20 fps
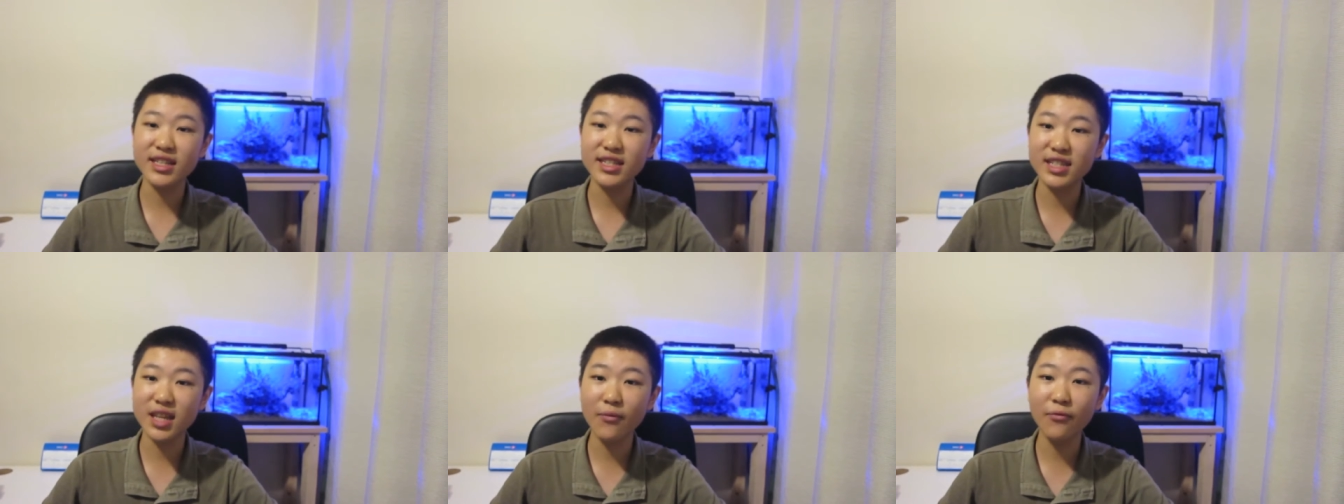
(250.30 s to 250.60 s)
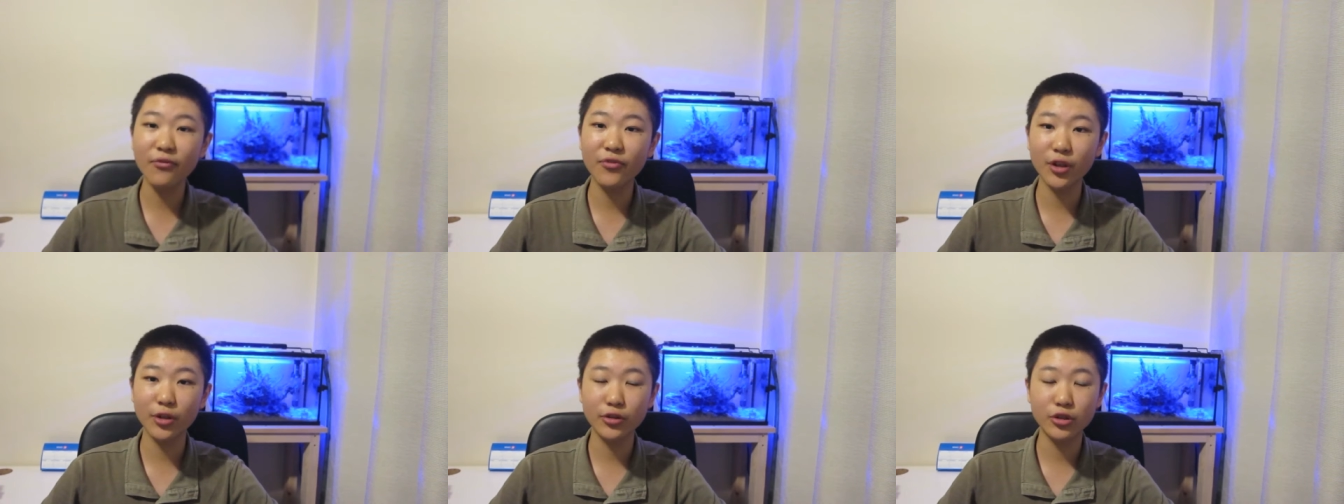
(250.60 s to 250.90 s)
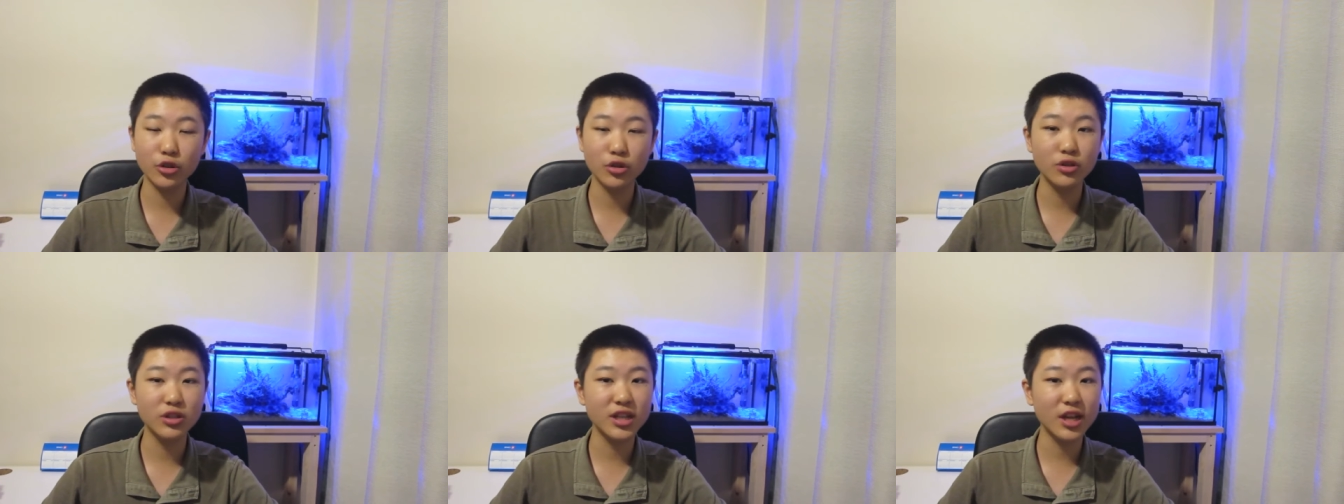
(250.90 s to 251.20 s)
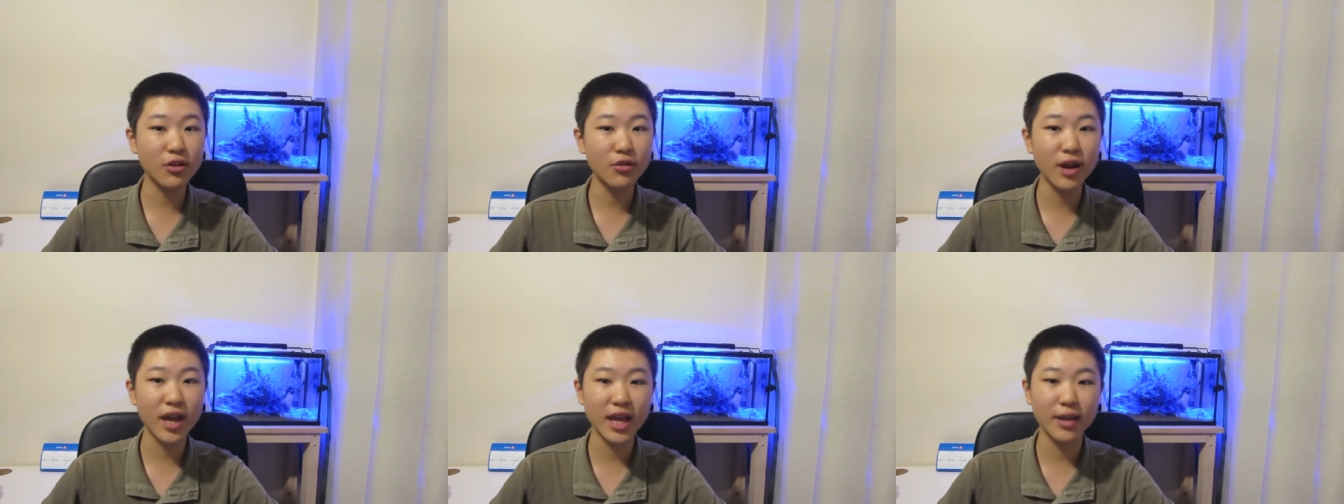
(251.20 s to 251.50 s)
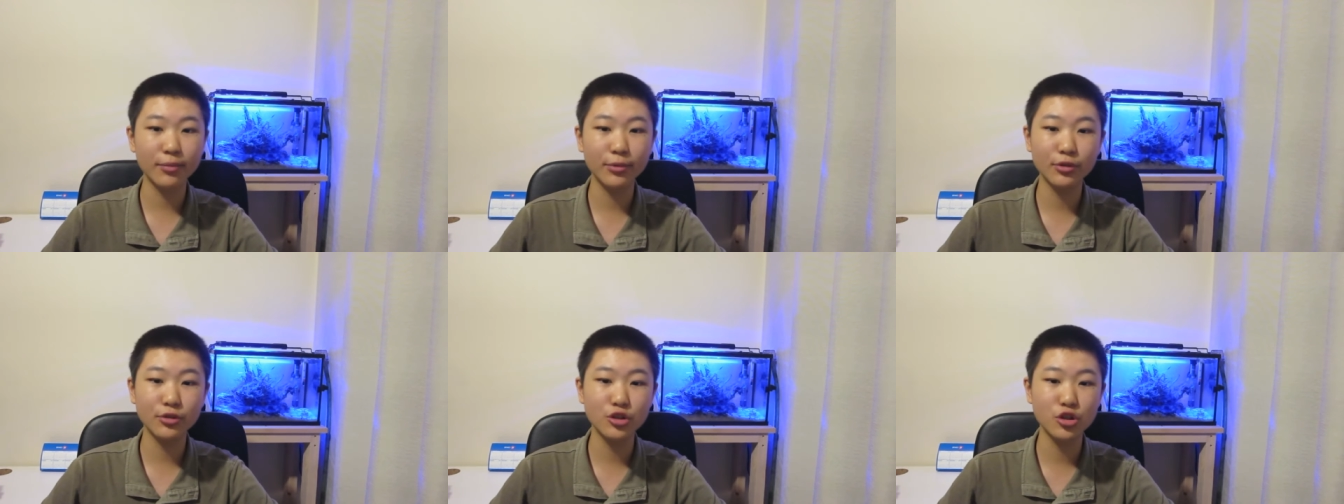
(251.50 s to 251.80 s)
a sump filter, they're
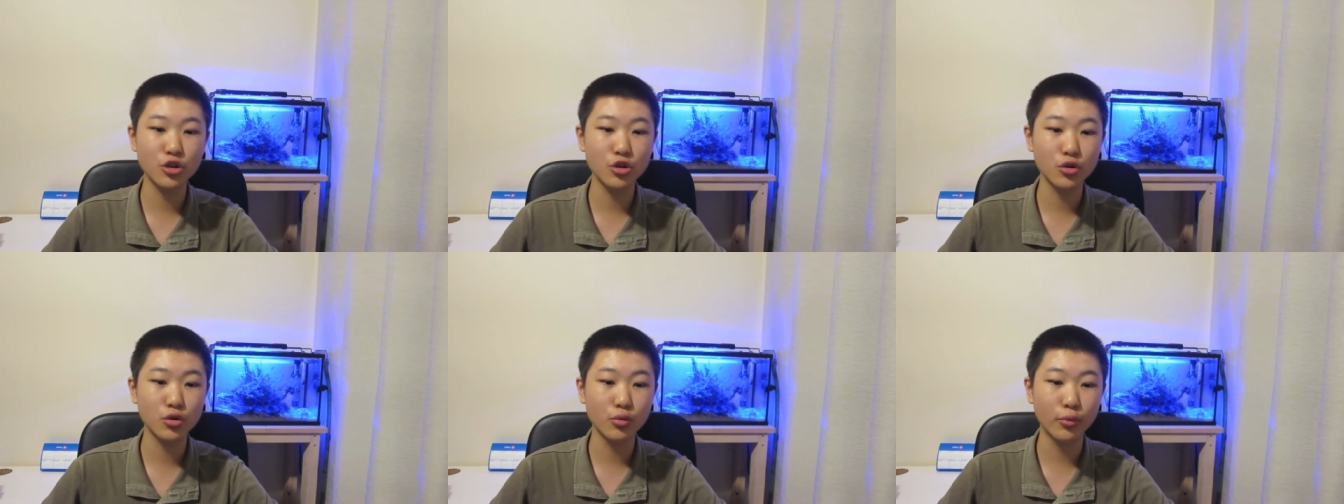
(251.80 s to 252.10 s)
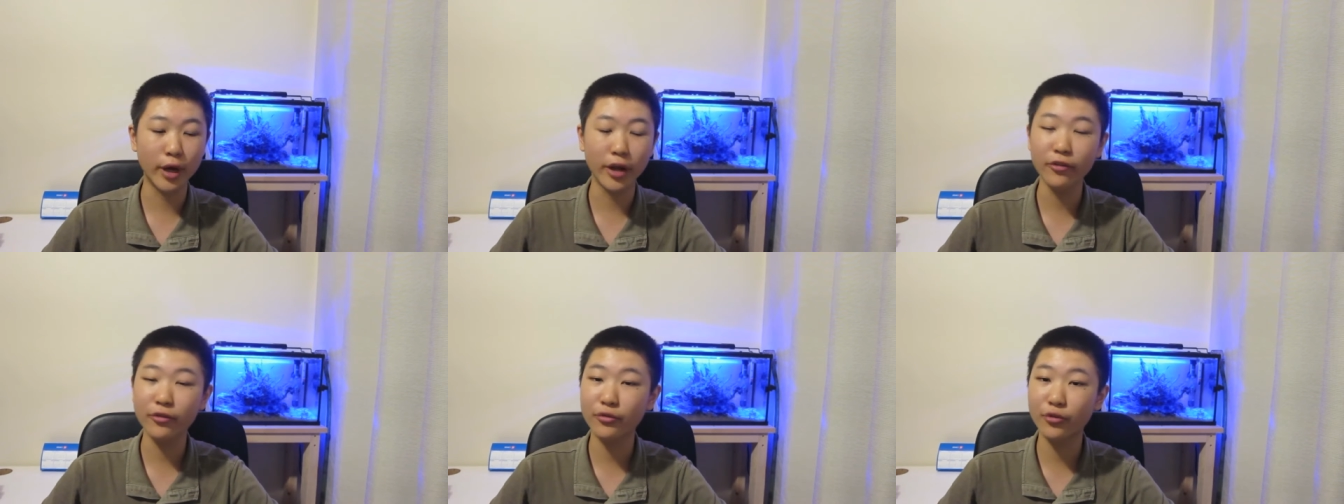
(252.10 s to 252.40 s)
able to, well,